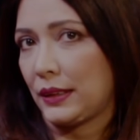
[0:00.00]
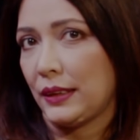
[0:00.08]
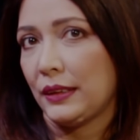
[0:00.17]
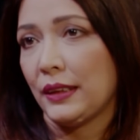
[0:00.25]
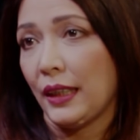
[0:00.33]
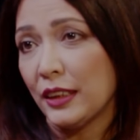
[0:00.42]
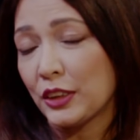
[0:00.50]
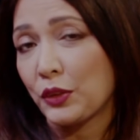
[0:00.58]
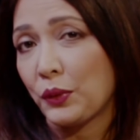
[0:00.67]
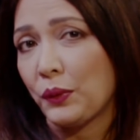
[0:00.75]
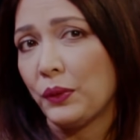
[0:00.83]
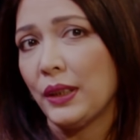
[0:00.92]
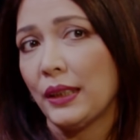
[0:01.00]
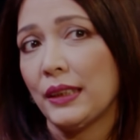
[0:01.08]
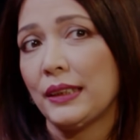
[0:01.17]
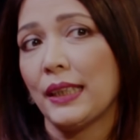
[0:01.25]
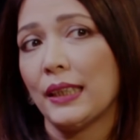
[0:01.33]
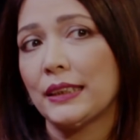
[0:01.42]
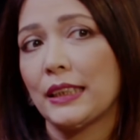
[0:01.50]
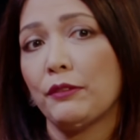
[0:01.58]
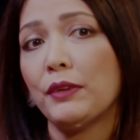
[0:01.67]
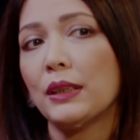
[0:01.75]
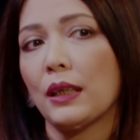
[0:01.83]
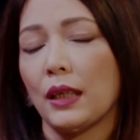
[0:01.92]
it has grown, and it has
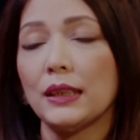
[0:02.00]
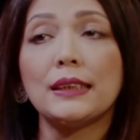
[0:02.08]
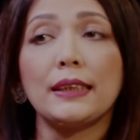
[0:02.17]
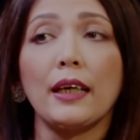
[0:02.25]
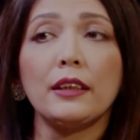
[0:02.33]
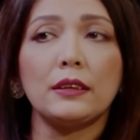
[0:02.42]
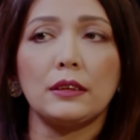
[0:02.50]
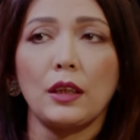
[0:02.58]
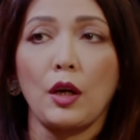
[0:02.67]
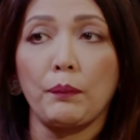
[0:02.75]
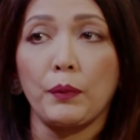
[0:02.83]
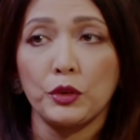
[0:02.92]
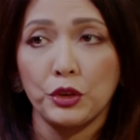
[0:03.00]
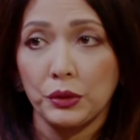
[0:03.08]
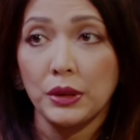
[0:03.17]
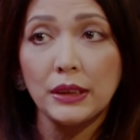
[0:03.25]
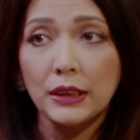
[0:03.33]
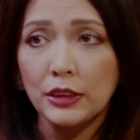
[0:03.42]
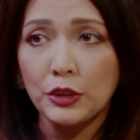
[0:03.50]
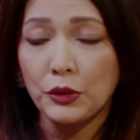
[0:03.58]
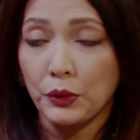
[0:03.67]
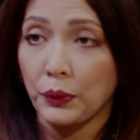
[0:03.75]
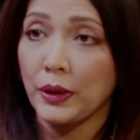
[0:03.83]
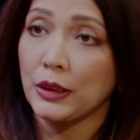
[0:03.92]
given us that opportunity to
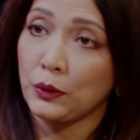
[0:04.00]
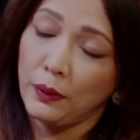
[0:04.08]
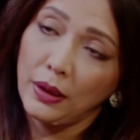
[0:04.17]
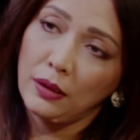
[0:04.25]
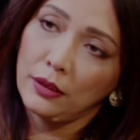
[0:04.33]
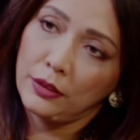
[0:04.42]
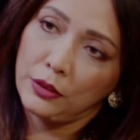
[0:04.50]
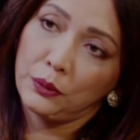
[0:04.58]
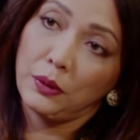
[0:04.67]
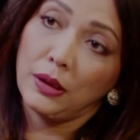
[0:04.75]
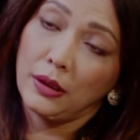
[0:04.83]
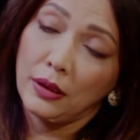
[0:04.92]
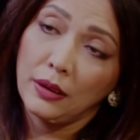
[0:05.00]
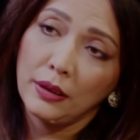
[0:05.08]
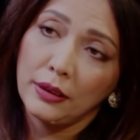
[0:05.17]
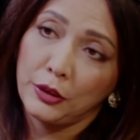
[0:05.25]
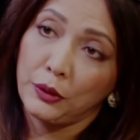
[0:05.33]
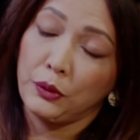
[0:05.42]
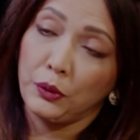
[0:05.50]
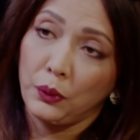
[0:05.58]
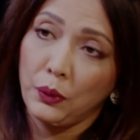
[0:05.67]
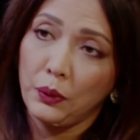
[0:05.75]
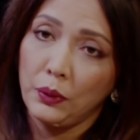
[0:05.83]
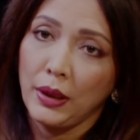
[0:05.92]
grow as well, to learn, to
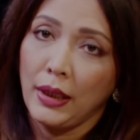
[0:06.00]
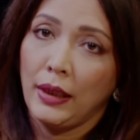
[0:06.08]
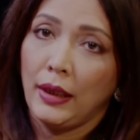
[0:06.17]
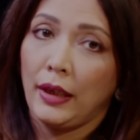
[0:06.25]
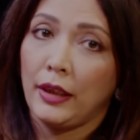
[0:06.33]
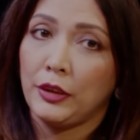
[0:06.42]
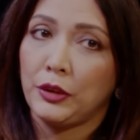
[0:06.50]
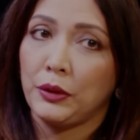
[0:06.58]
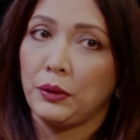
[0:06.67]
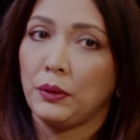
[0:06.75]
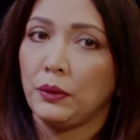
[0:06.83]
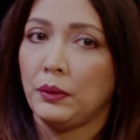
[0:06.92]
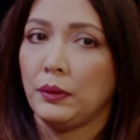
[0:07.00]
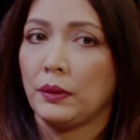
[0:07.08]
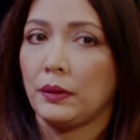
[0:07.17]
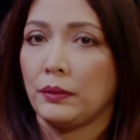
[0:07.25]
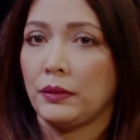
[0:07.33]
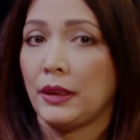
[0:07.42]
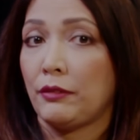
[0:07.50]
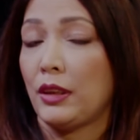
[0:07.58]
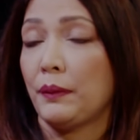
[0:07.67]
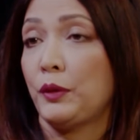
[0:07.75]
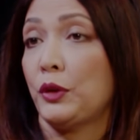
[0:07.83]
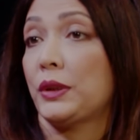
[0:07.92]
grow, and to
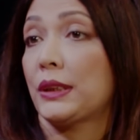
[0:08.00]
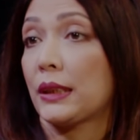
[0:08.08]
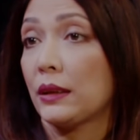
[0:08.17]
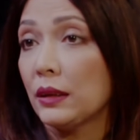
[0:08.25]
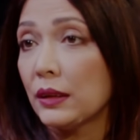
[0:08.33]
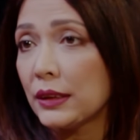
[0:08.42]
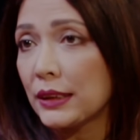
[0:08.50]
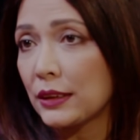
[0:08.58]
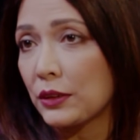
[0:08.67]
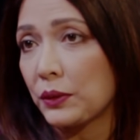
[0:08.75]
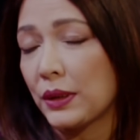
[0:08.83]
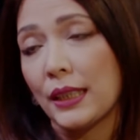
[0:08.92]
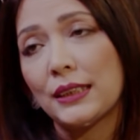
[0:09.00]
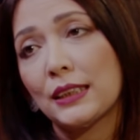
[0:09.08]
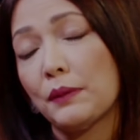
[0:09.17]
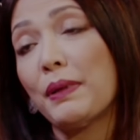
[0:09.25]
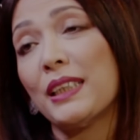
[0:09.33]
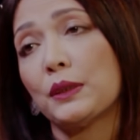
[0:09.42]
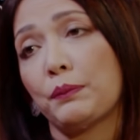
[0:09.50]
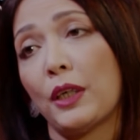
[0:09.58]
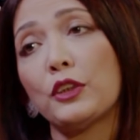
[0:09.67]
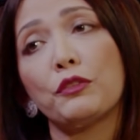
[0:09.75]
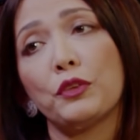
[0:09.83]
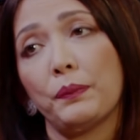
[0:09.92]
develop your skills. So that's the best
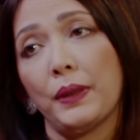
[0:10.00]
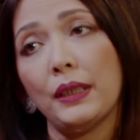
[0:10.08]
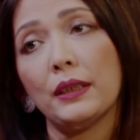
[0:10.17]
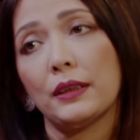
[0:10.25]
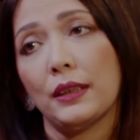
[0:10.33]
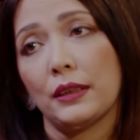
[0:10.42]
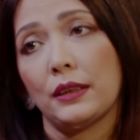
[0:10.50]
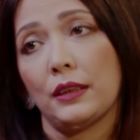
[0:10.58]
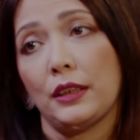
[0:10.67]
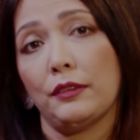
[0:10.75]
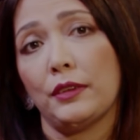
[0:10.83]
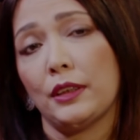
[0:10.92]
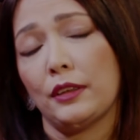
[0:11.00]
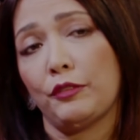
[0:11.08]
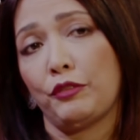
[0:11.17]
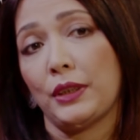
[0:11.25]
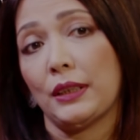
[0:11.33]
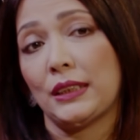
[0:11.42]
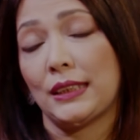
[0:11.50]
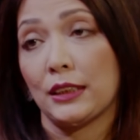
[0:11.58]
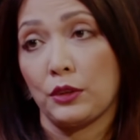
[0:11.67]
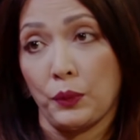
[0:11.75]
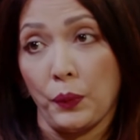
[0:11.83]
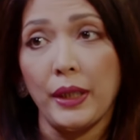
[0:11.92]
part of Dubai, that if it's
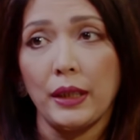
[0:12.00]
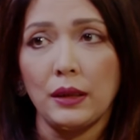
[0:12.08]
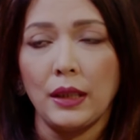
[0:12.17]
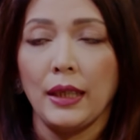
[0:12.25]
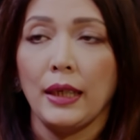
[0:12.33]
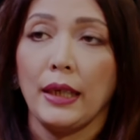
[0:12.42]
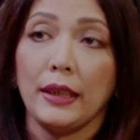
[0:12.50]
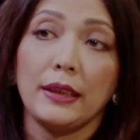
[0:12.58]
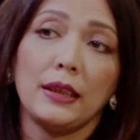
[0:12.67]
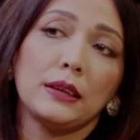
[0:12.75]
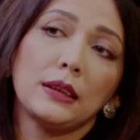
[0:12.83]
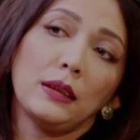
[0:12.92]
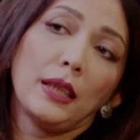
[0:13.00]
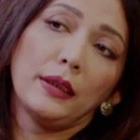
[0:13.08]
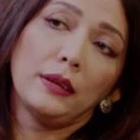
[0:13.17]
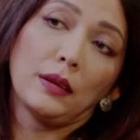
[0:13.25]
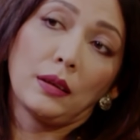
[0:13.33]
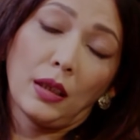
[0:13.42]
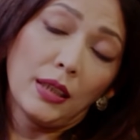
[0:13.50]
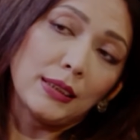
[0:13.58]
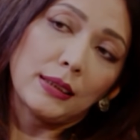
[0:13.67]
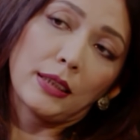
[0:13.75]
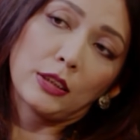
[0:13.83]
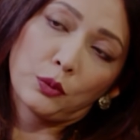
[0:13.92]
growing, it has led
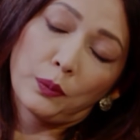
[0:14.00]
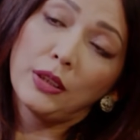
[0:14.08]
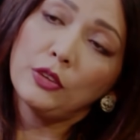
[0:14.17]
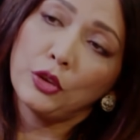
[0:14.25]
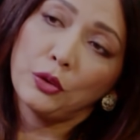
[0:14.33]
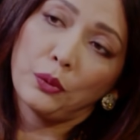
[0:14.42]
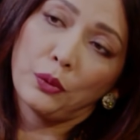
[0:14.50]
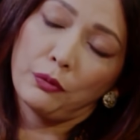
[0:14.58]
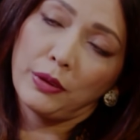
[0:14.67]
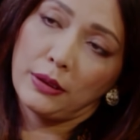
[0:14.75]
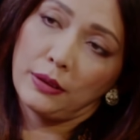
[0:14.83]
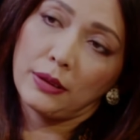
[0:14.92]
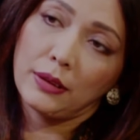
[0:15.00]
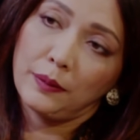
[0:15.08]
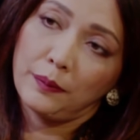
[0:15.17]
us as well to grow with it.